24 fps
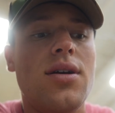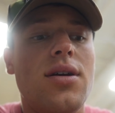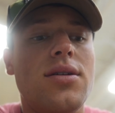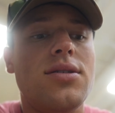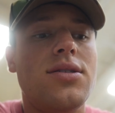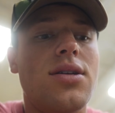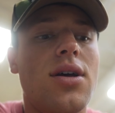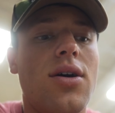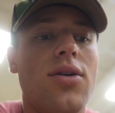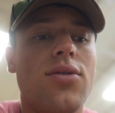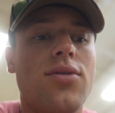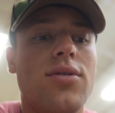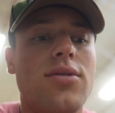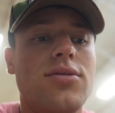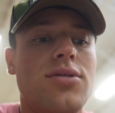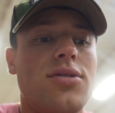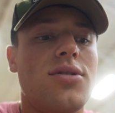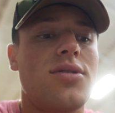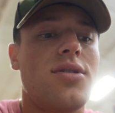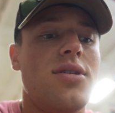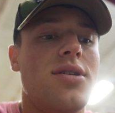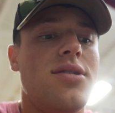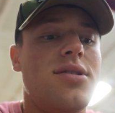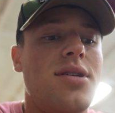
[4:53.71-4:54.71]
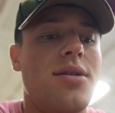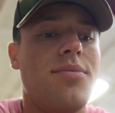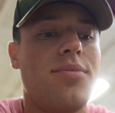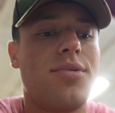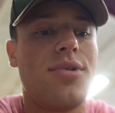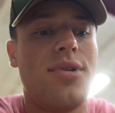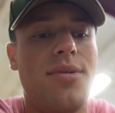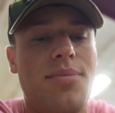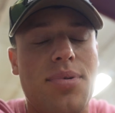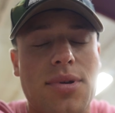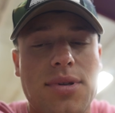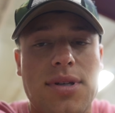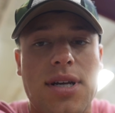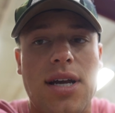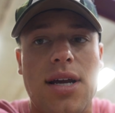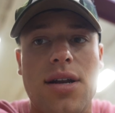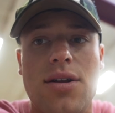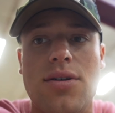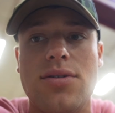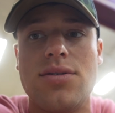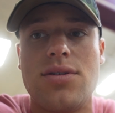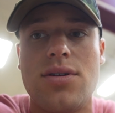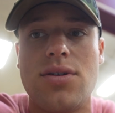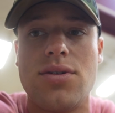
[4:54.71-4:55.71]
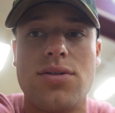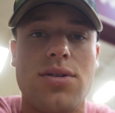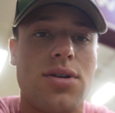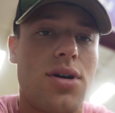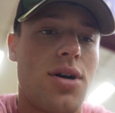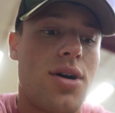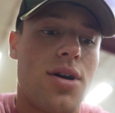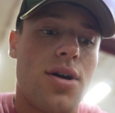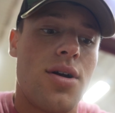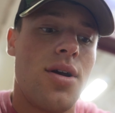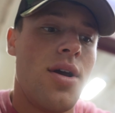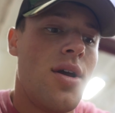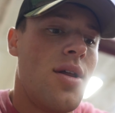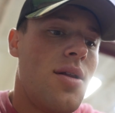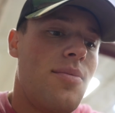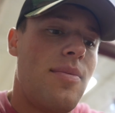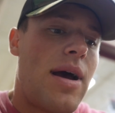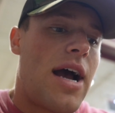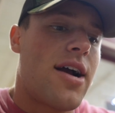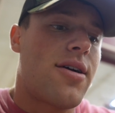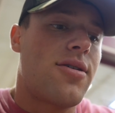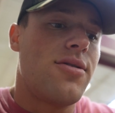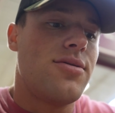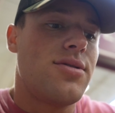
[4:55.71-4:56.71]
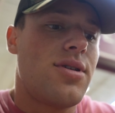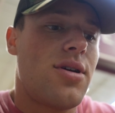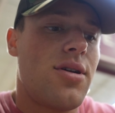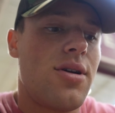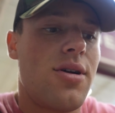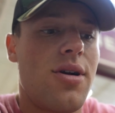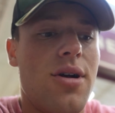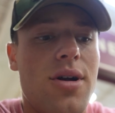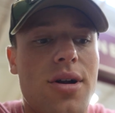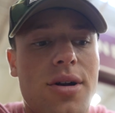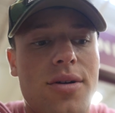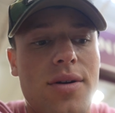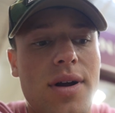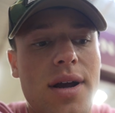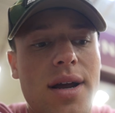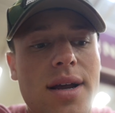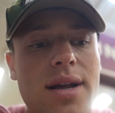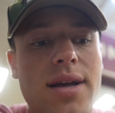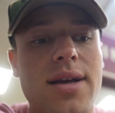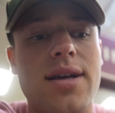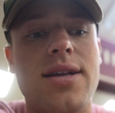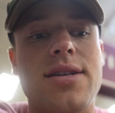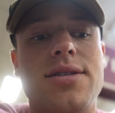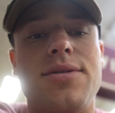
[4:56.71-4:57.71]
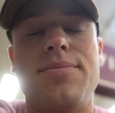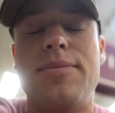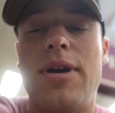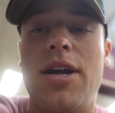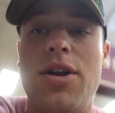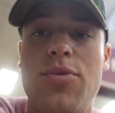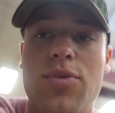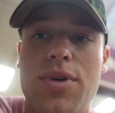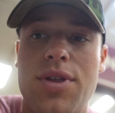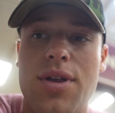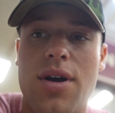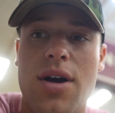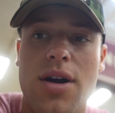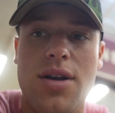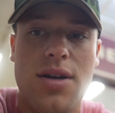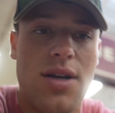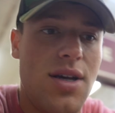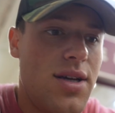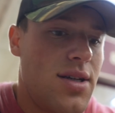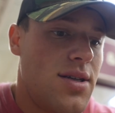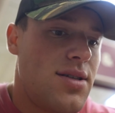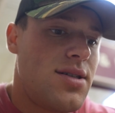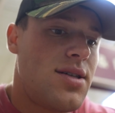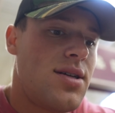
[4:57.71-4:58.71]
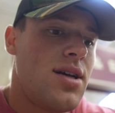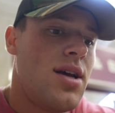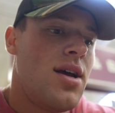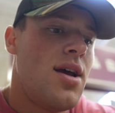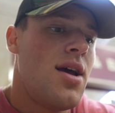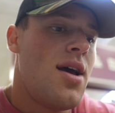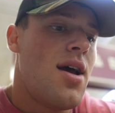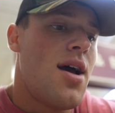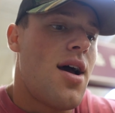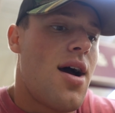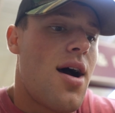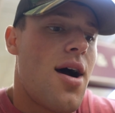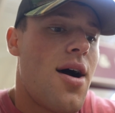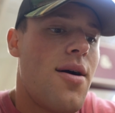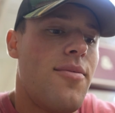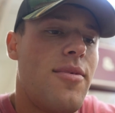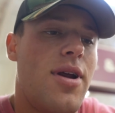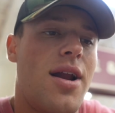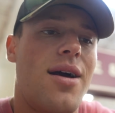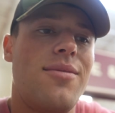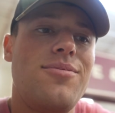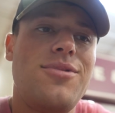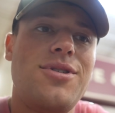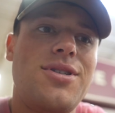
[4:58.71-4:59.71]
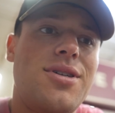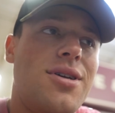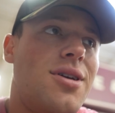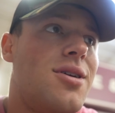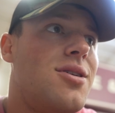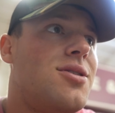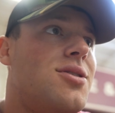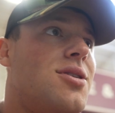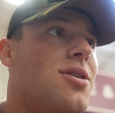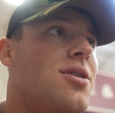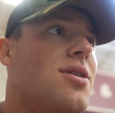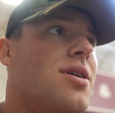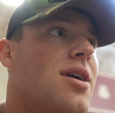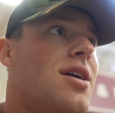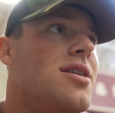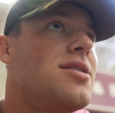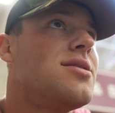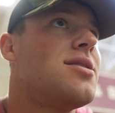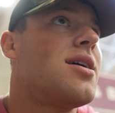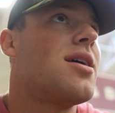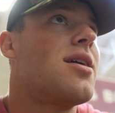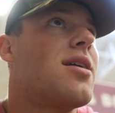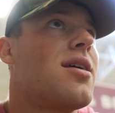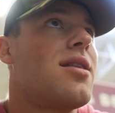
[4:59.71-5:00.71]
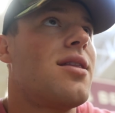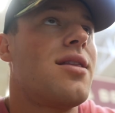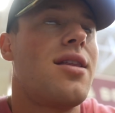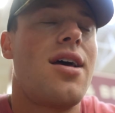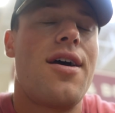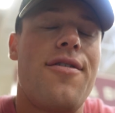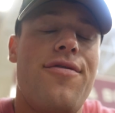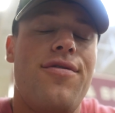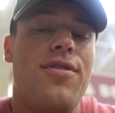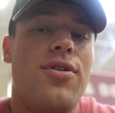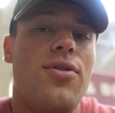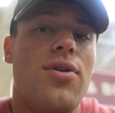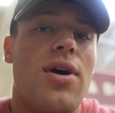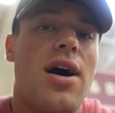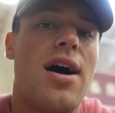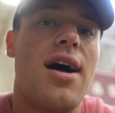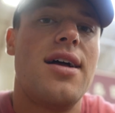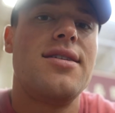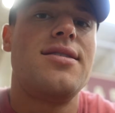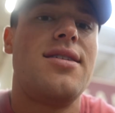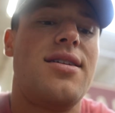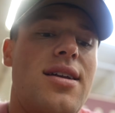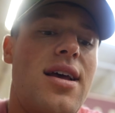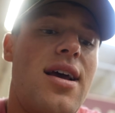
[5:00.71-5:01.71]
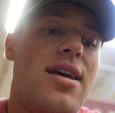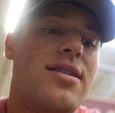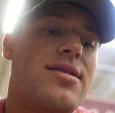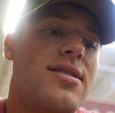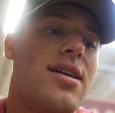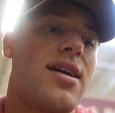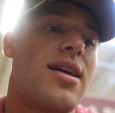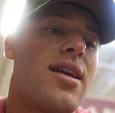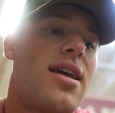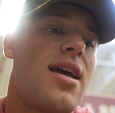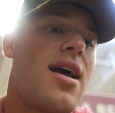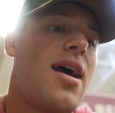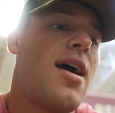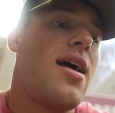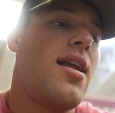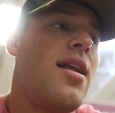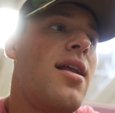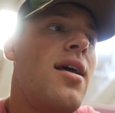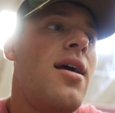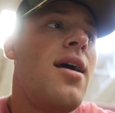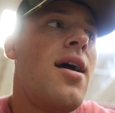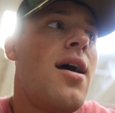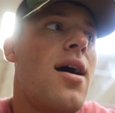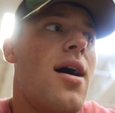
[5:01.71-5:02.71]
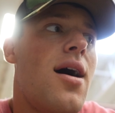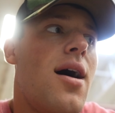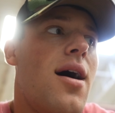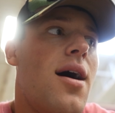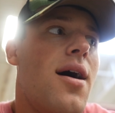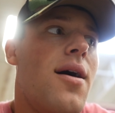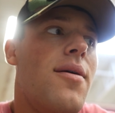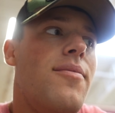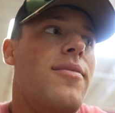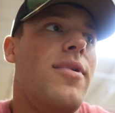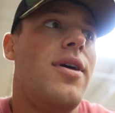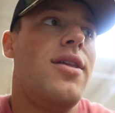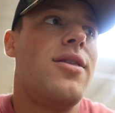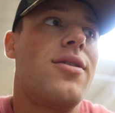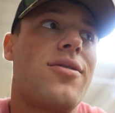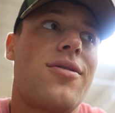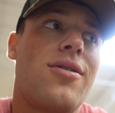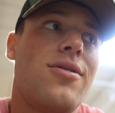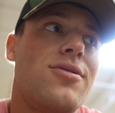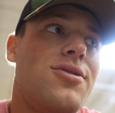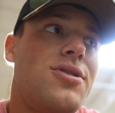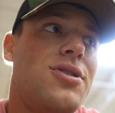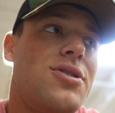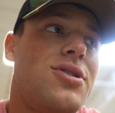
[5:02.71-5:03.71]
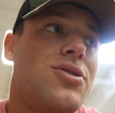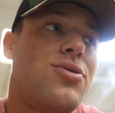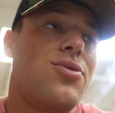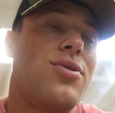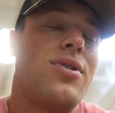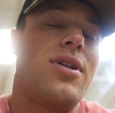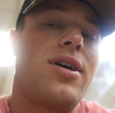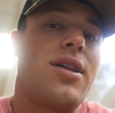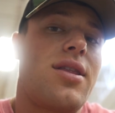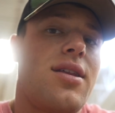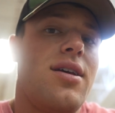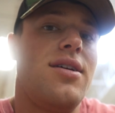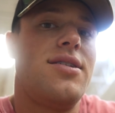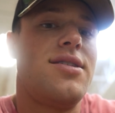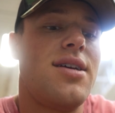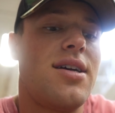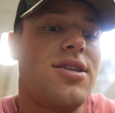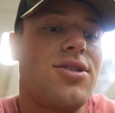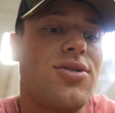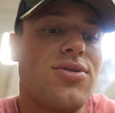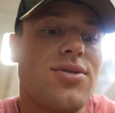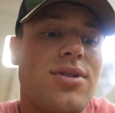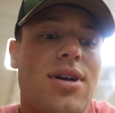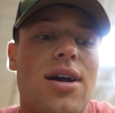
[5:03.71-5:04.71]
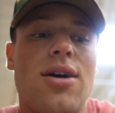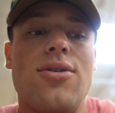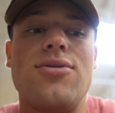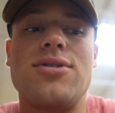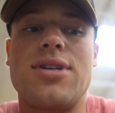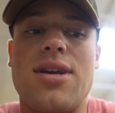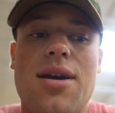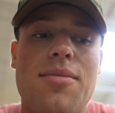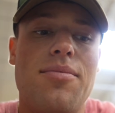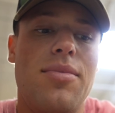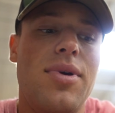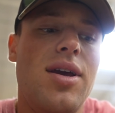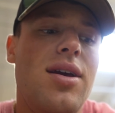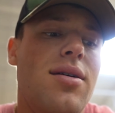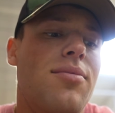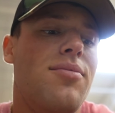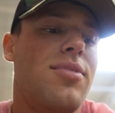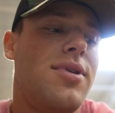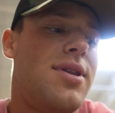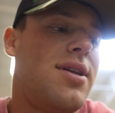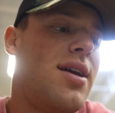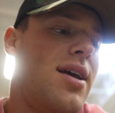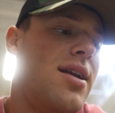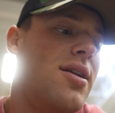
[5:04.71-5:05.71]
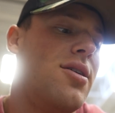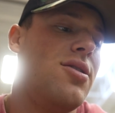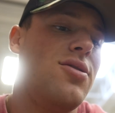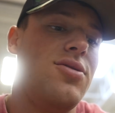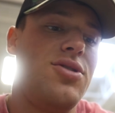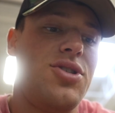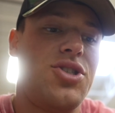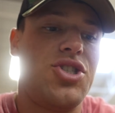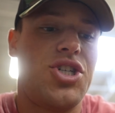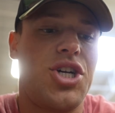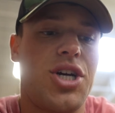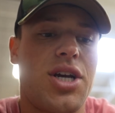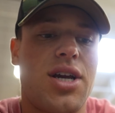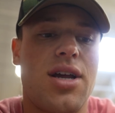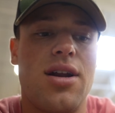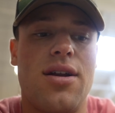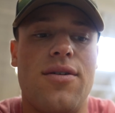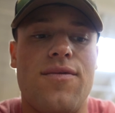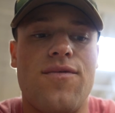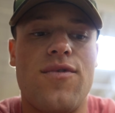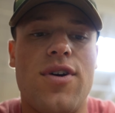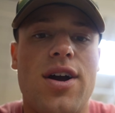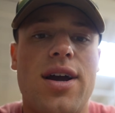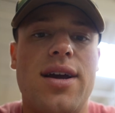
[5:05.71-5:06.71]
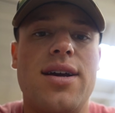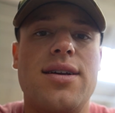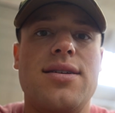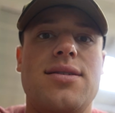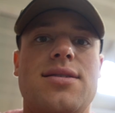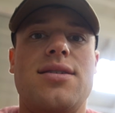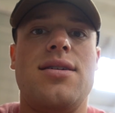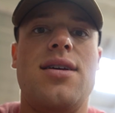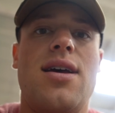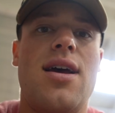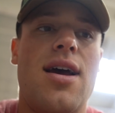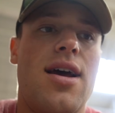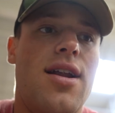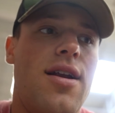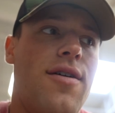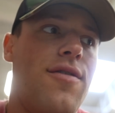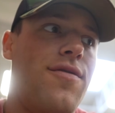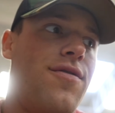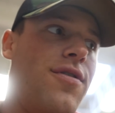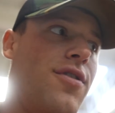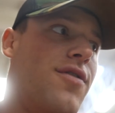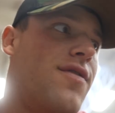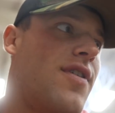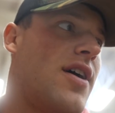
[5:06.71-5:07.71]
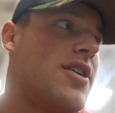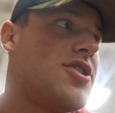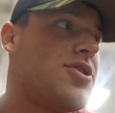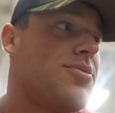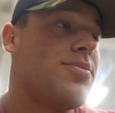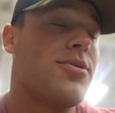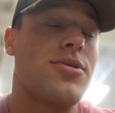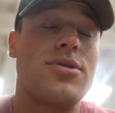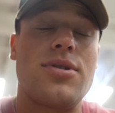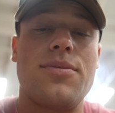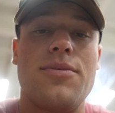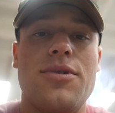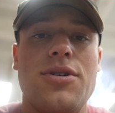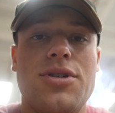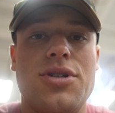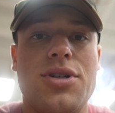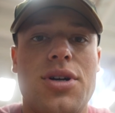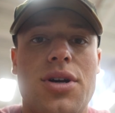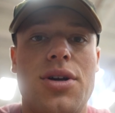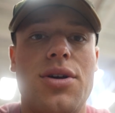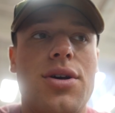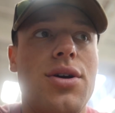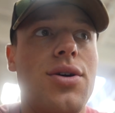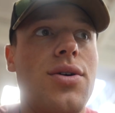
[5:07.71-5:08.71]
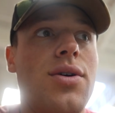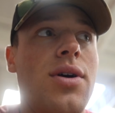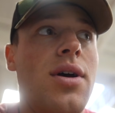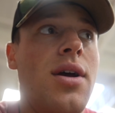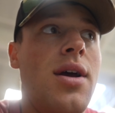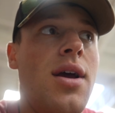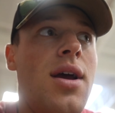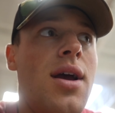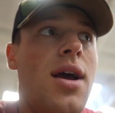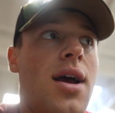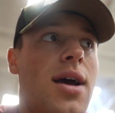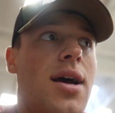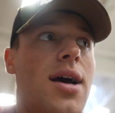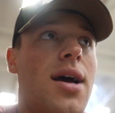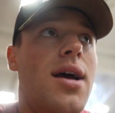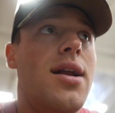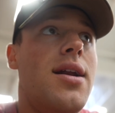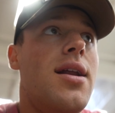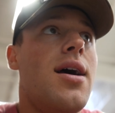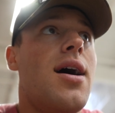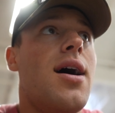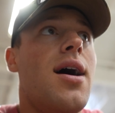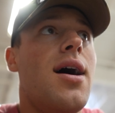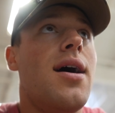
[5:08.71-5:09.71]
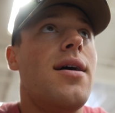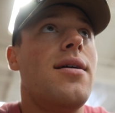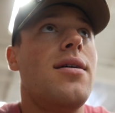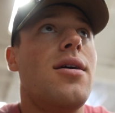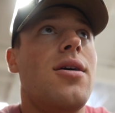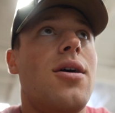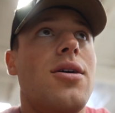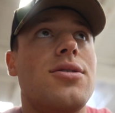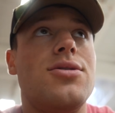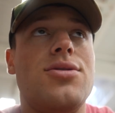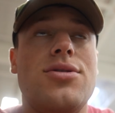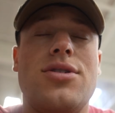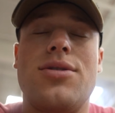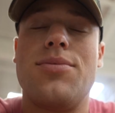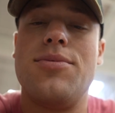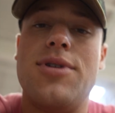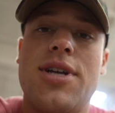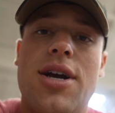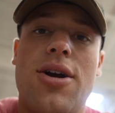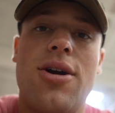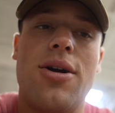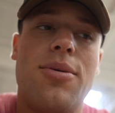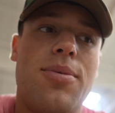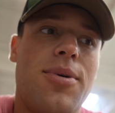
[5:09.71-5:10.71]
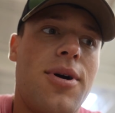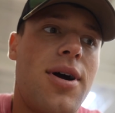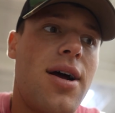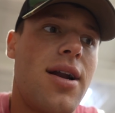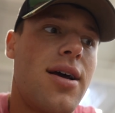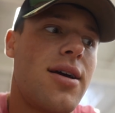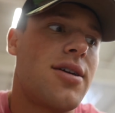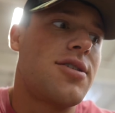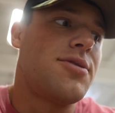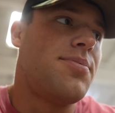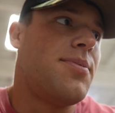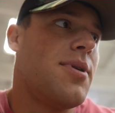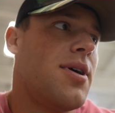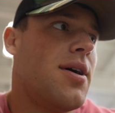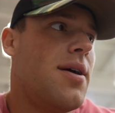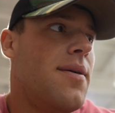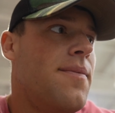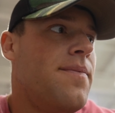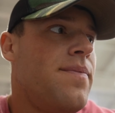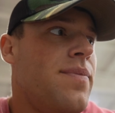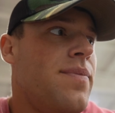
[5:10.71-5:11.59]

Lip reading: So those are the Simply potatoes. Those are macros on it are great. It's made with onions. And I'm just gonna show you guys like the few odds ends I get in the grocery store, like the essentials. I always get meat and potatoes, chicken and rice, and a few vegetables I'm gonna show you, and also some dairy products. But